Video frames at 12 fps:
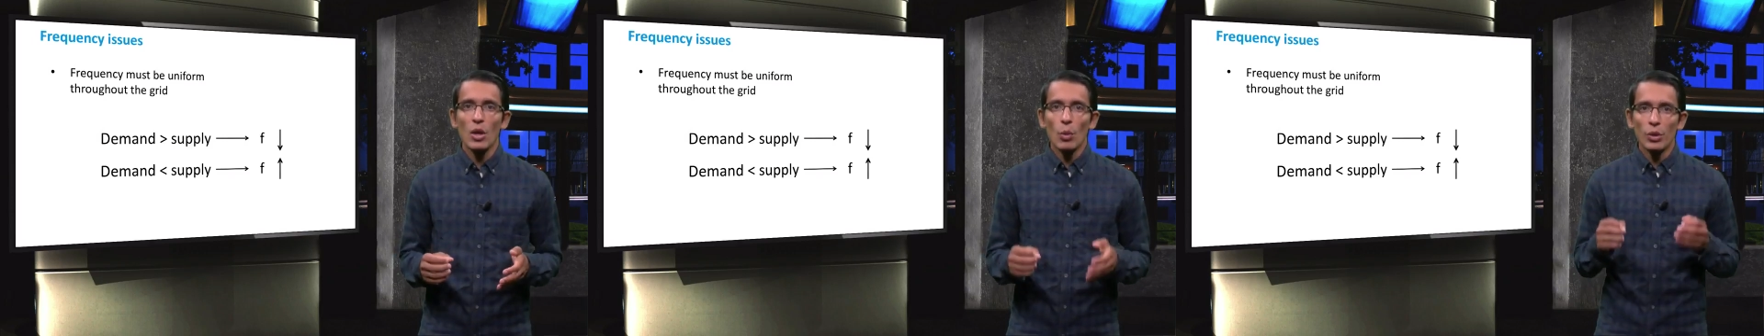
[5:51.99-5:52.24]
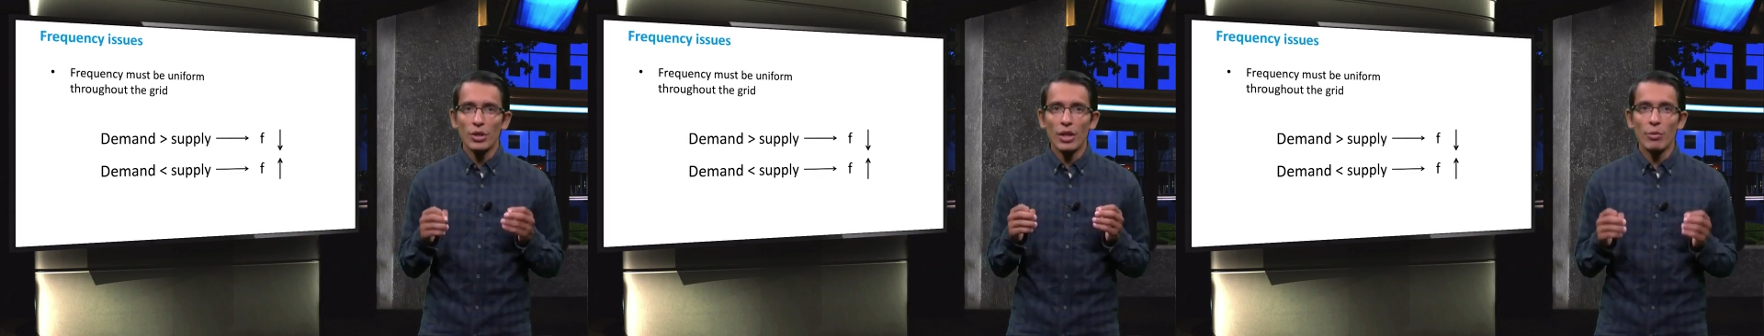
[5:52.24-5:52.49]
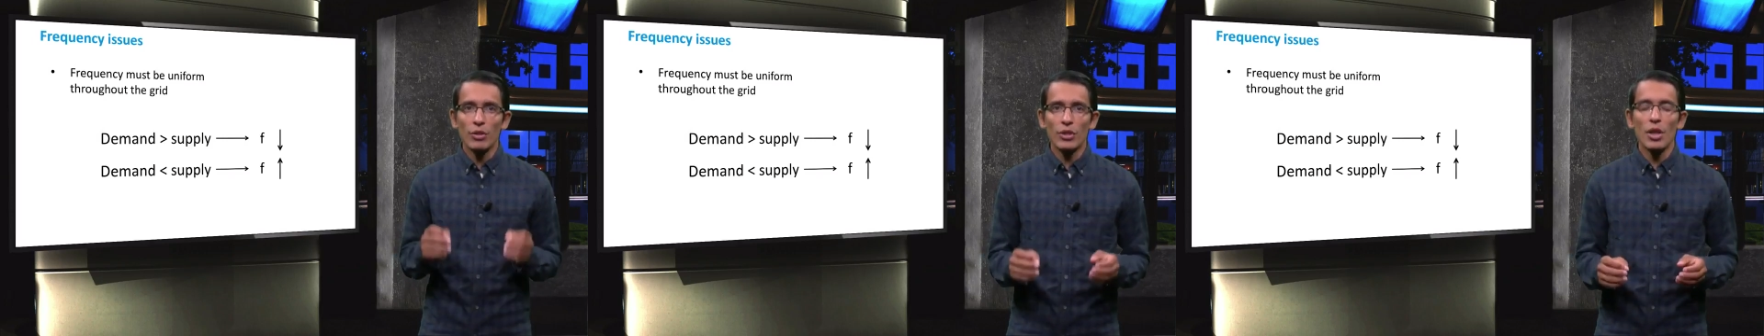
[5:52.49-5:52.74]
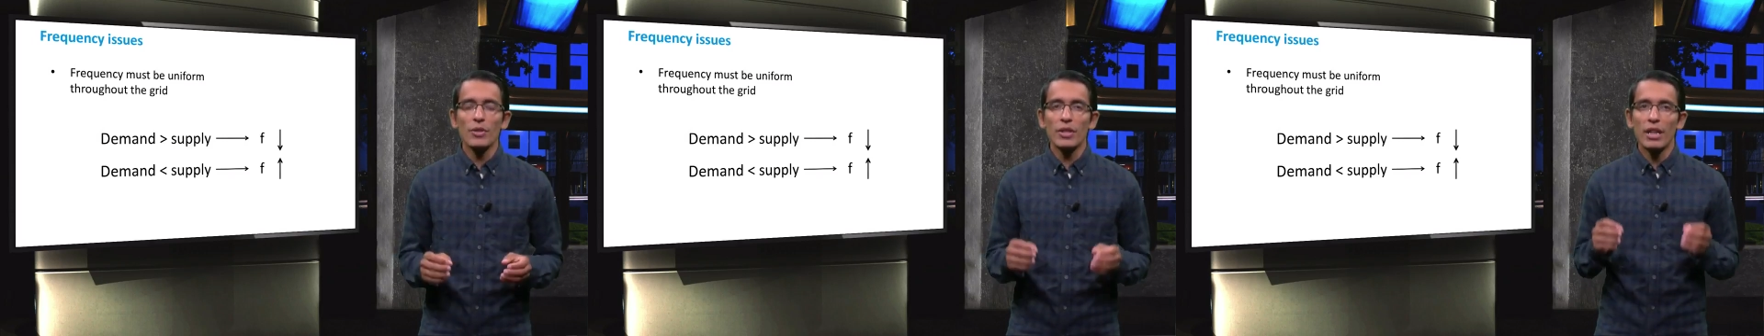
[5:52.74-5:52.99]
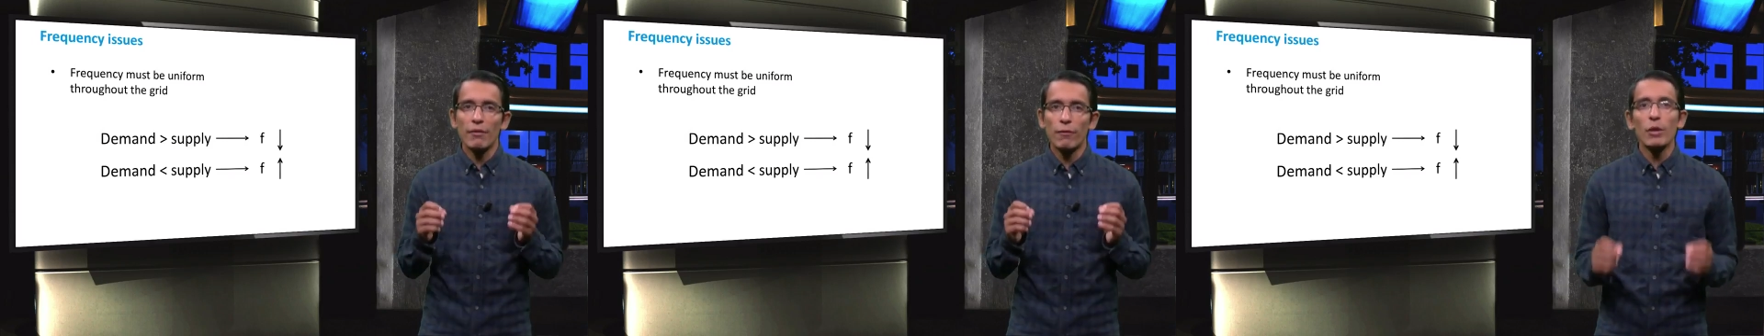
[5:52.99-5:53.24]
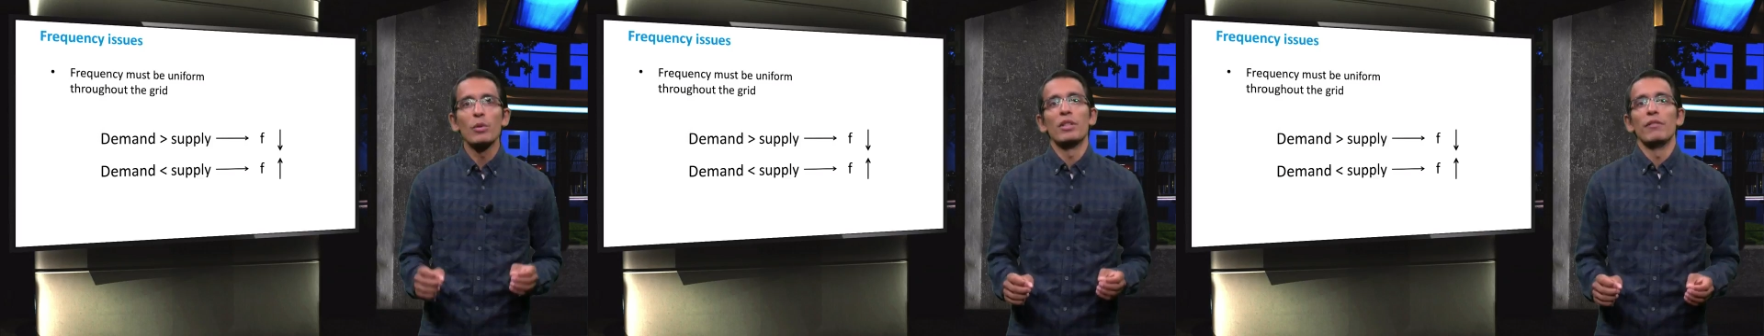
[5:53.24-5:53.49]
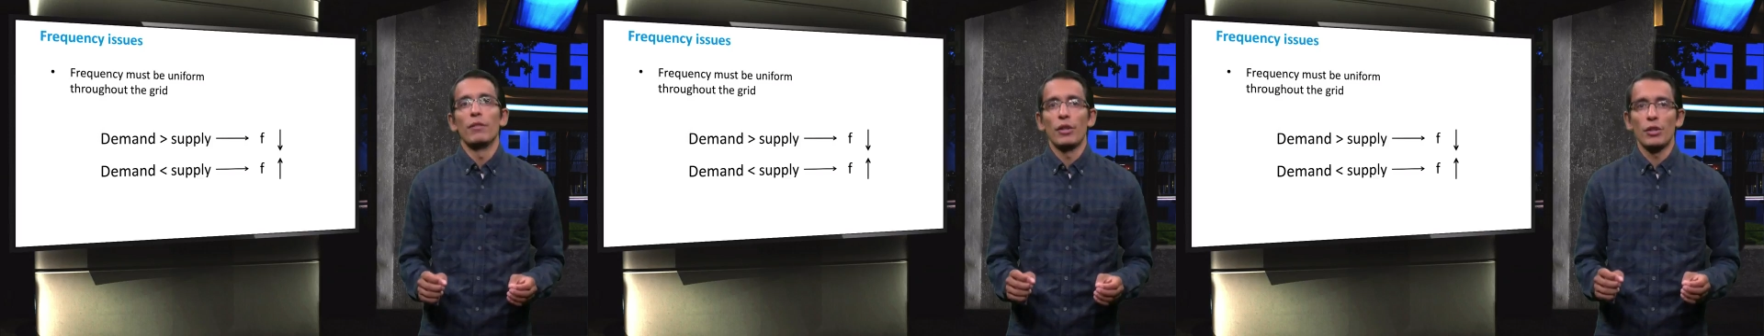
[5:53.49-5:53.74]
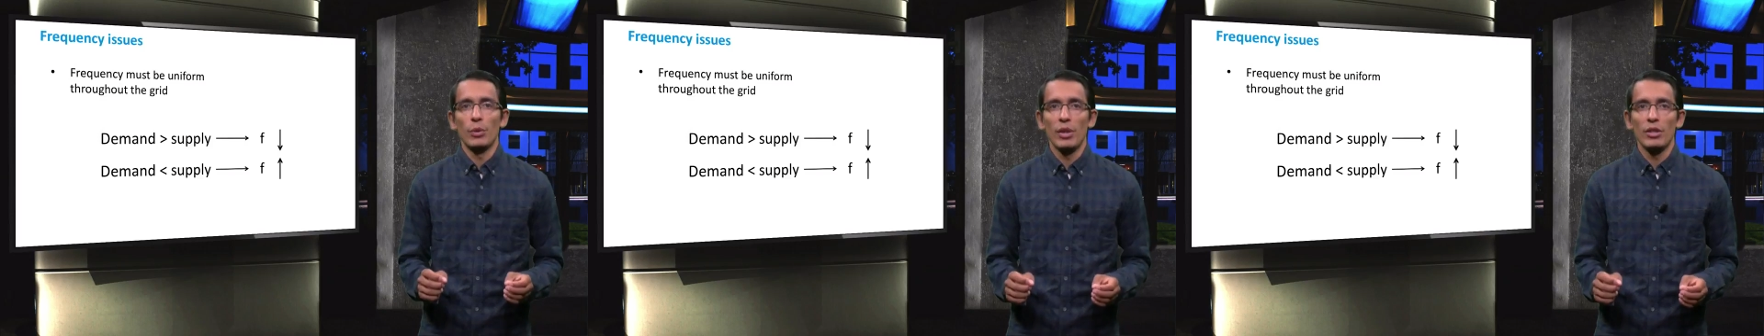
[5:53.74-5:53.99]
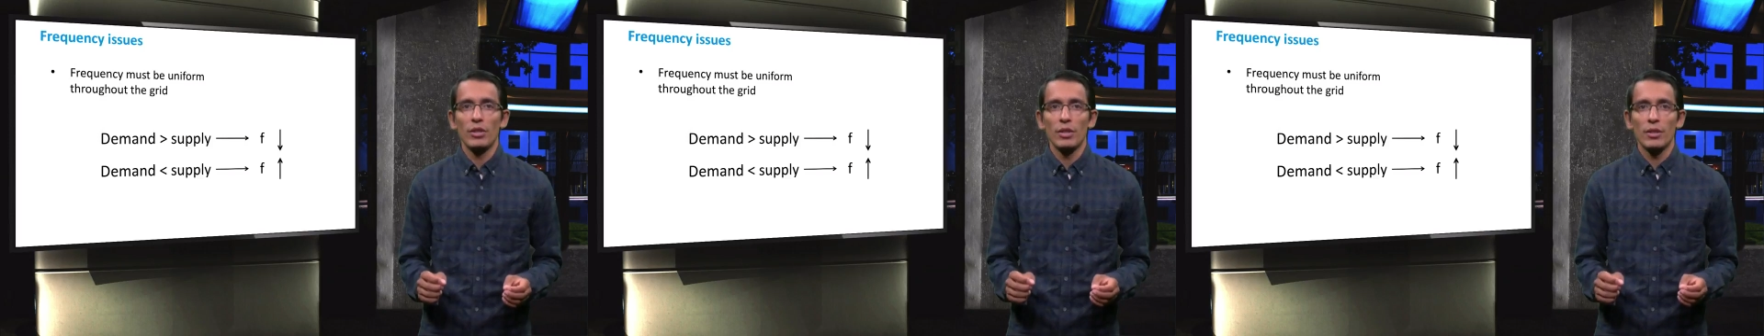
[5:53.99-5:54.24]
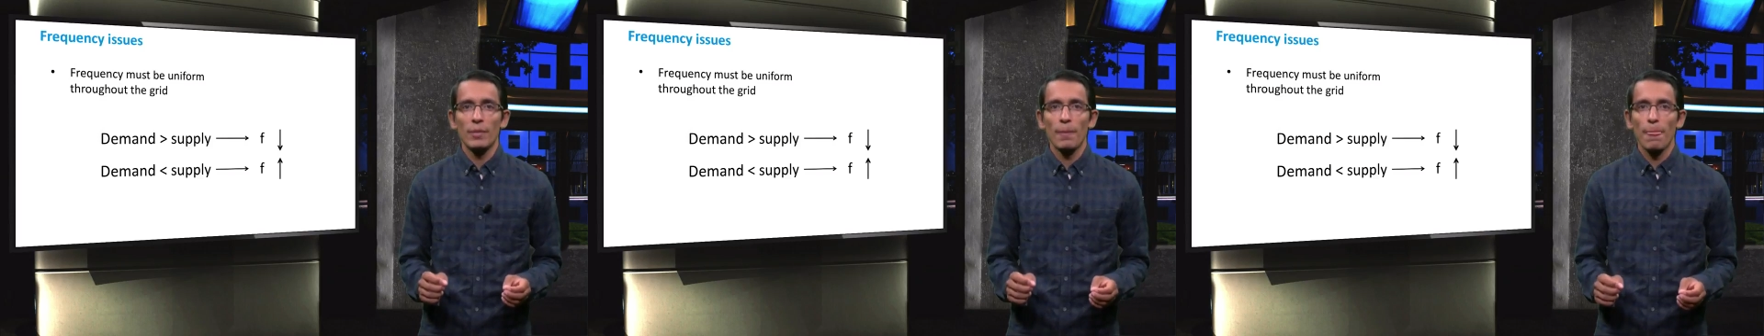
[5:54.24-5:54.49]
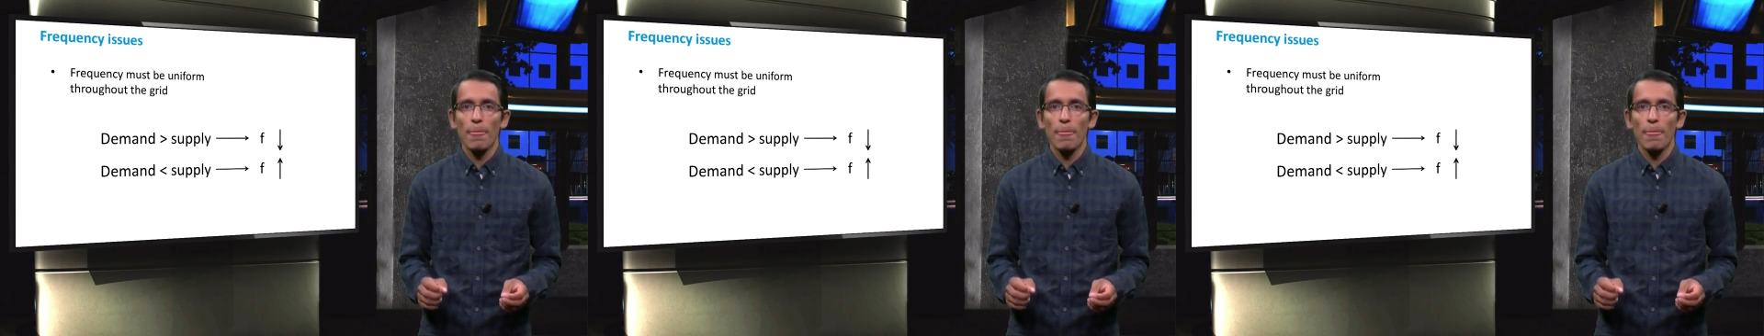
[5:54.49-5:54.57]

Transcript: which can result in frequency fluctuations.